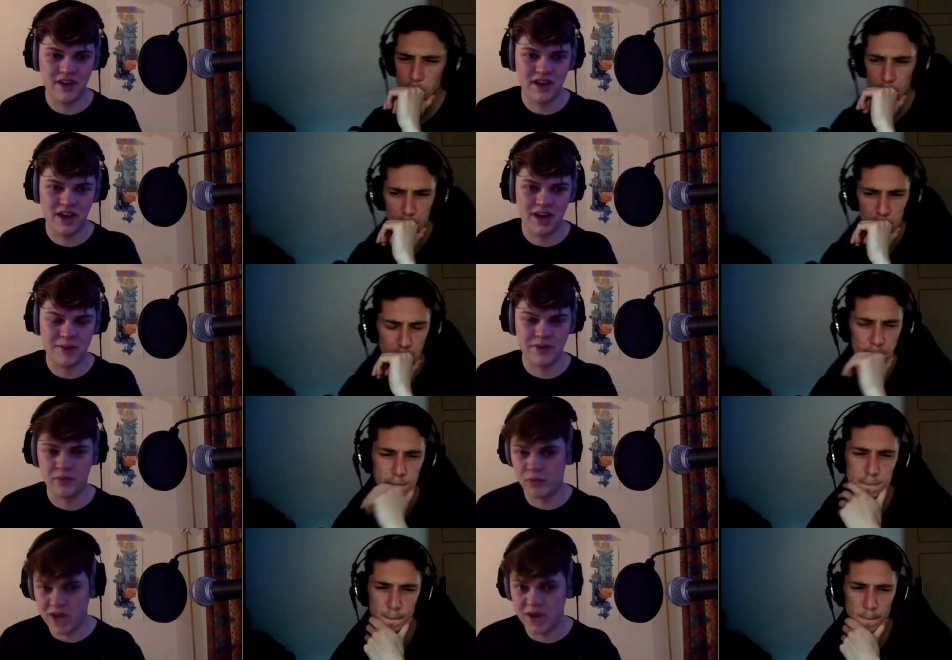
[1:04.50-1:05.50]
Speaker 1: I
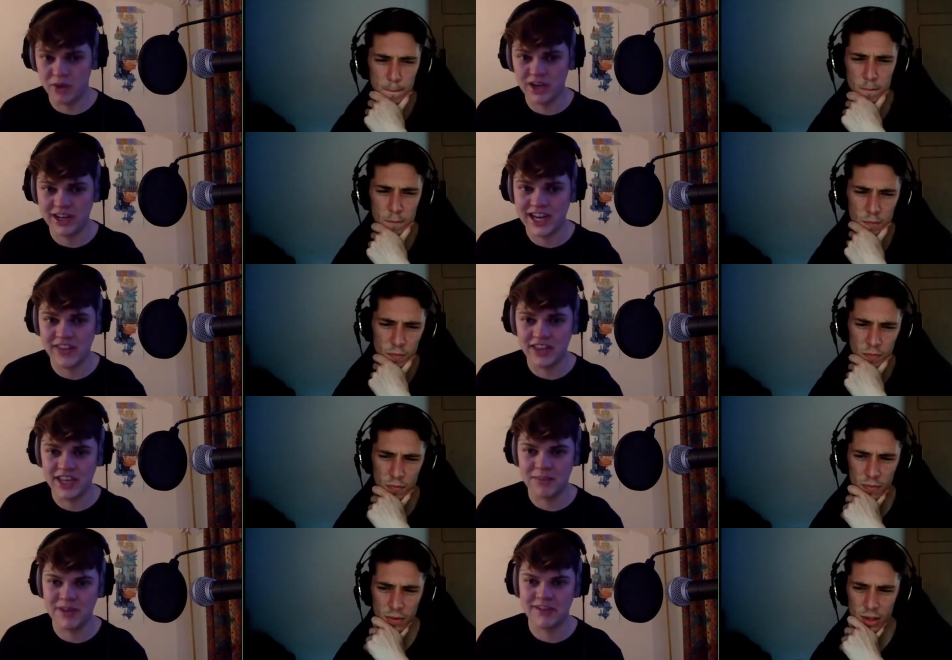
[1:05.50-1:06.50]
mean, uh, regarding getting the
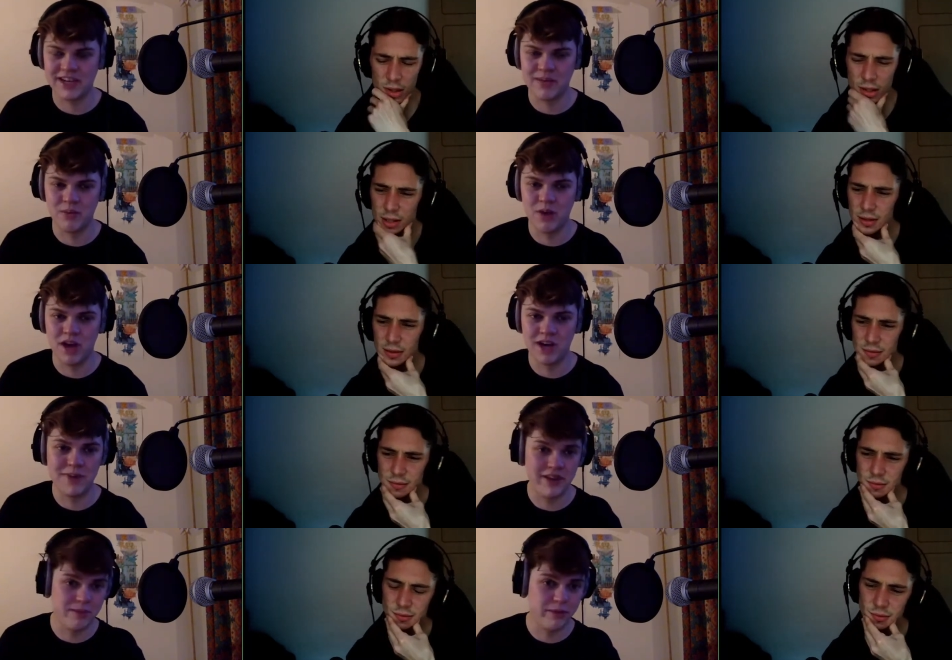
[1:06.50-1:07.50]
gig, basically, I'd
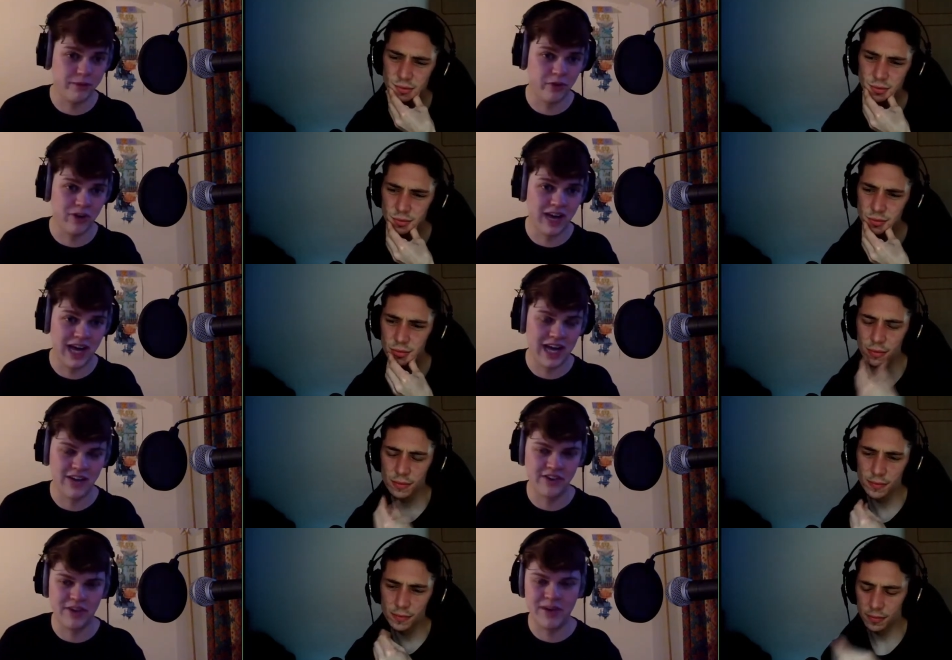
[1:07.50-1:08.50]
met them before
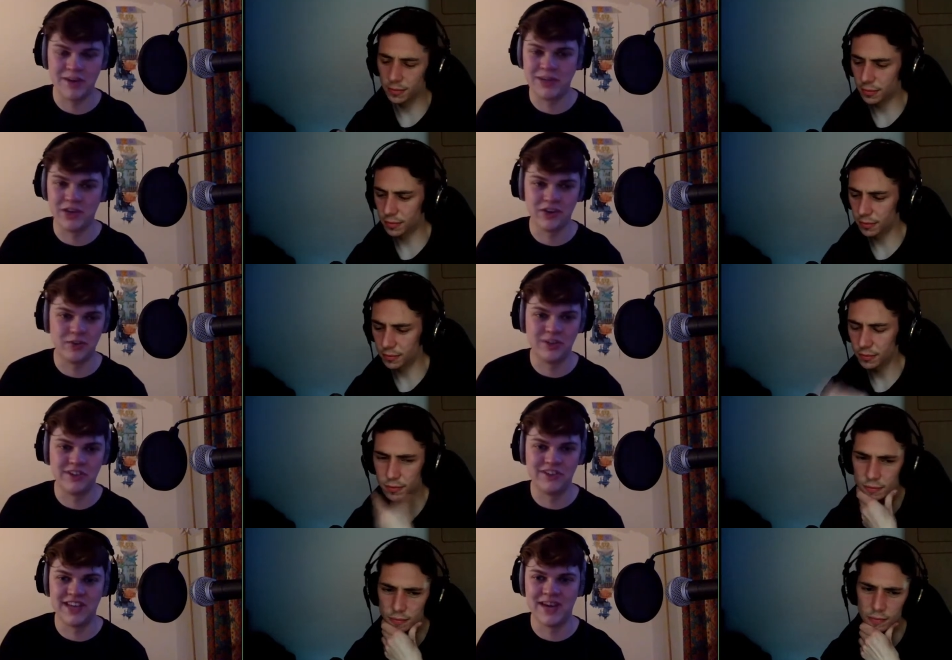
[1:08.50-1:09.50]
and I randomly got a Twitter
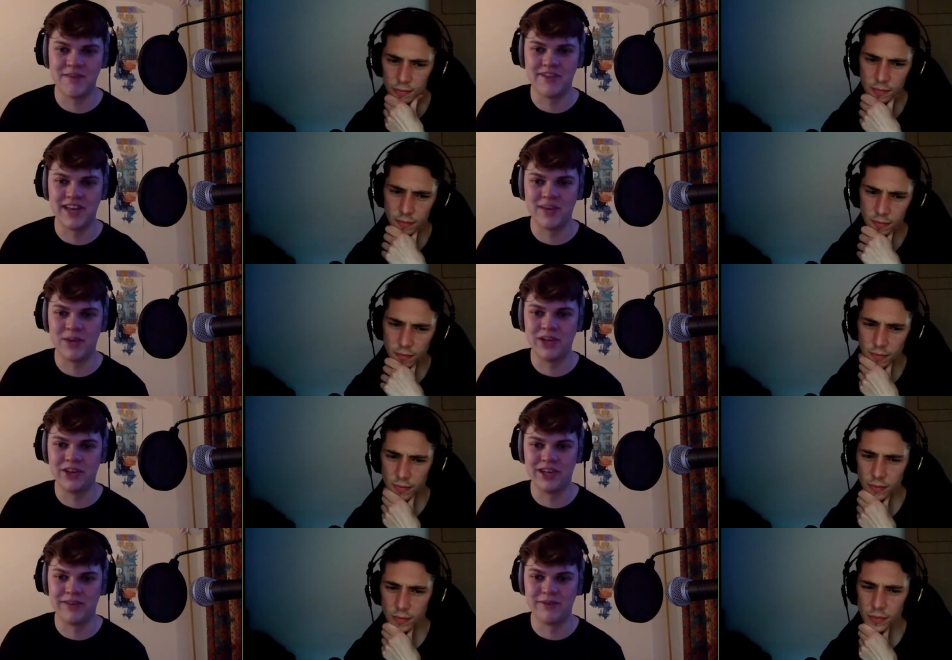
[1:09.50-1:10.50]
DM saying, We're
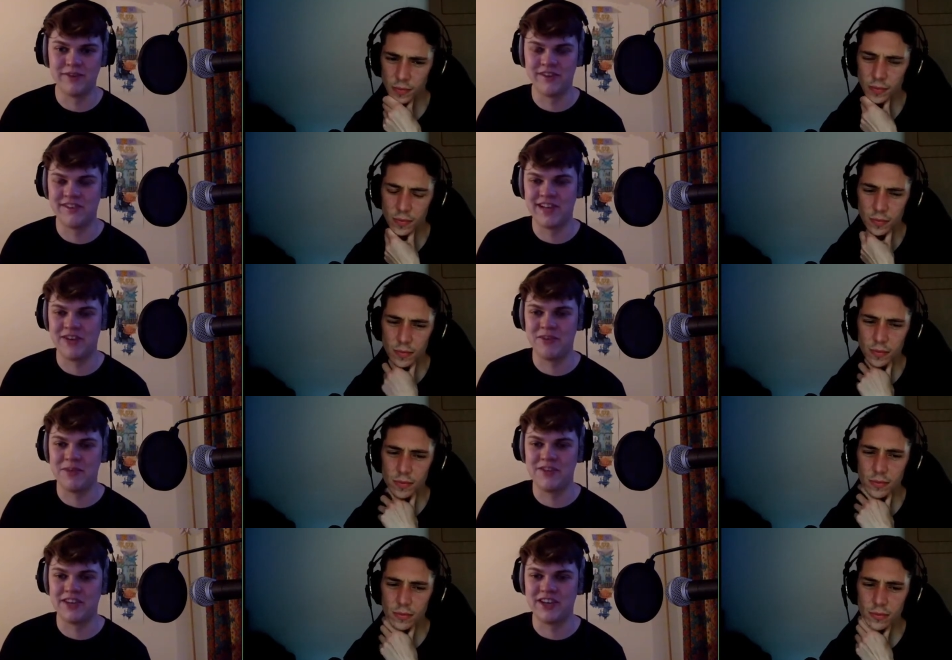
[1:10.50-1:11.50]
looking for sound and
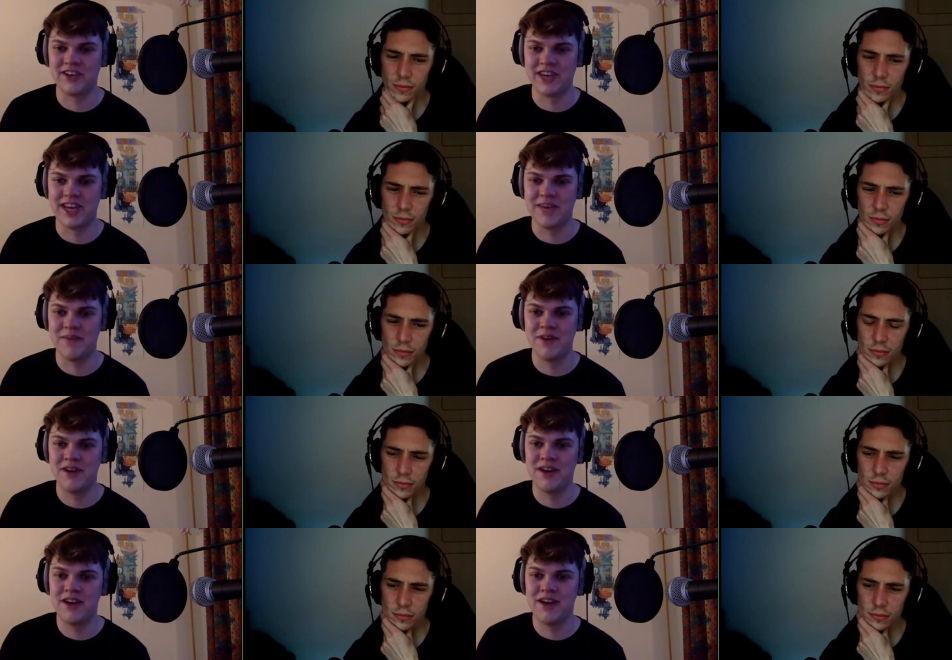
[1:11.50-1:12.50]
music in our game.
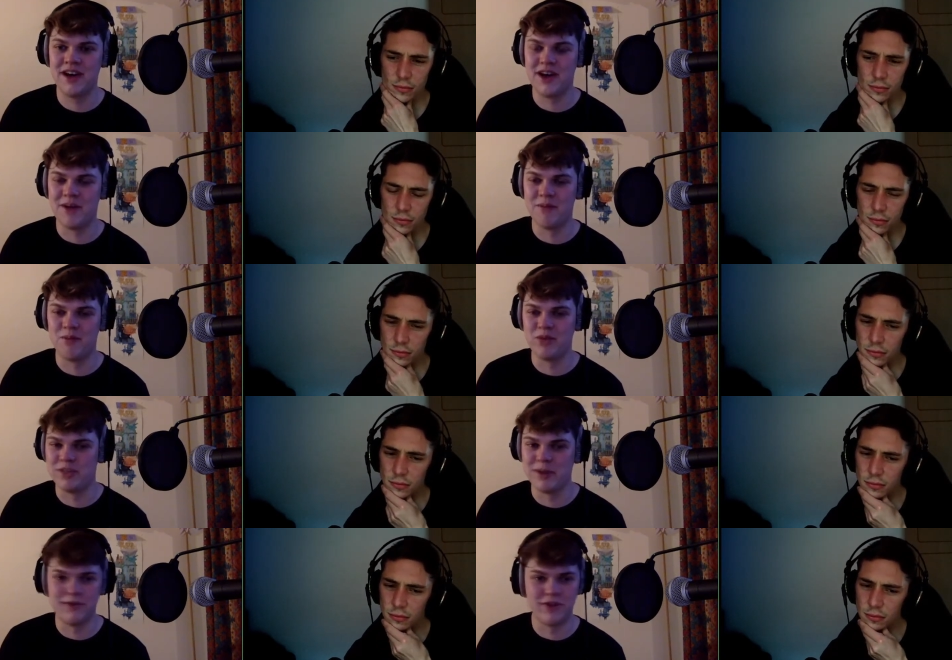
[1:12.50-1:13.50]
Um, would you
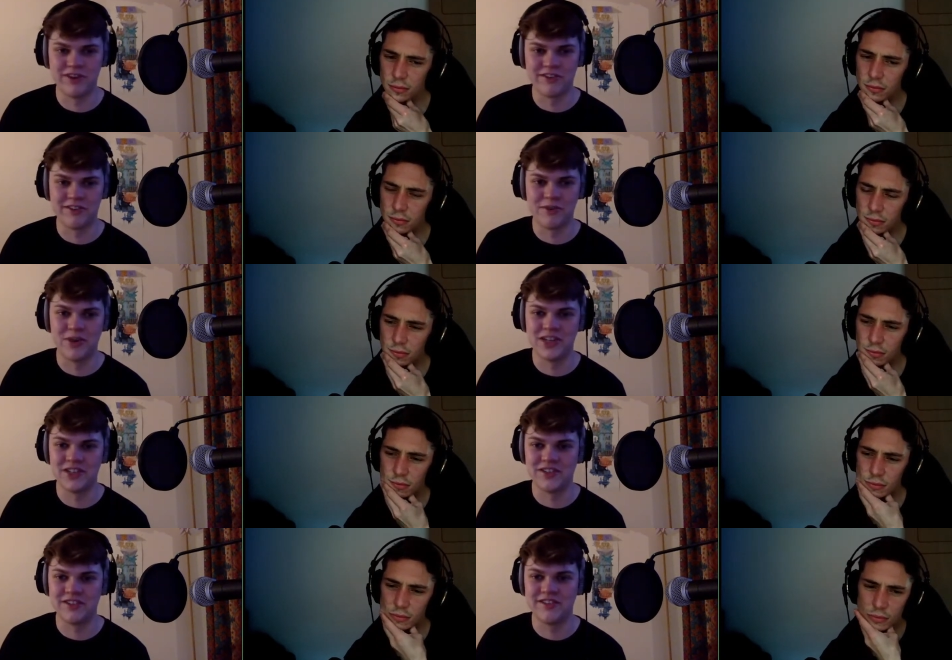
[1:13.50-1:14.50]
be up for answering some
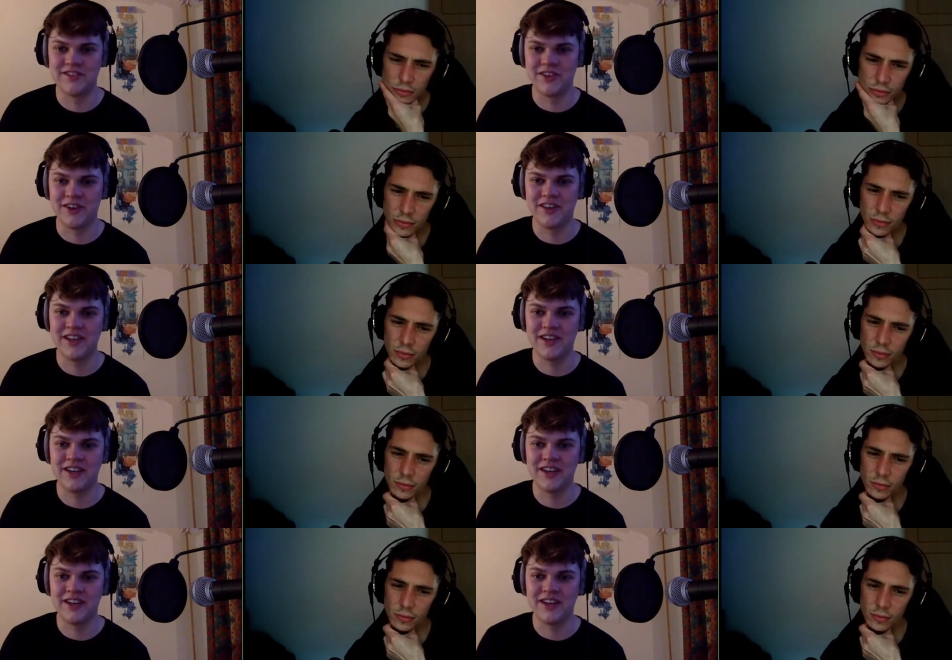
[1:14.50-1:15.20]
questions? So, I think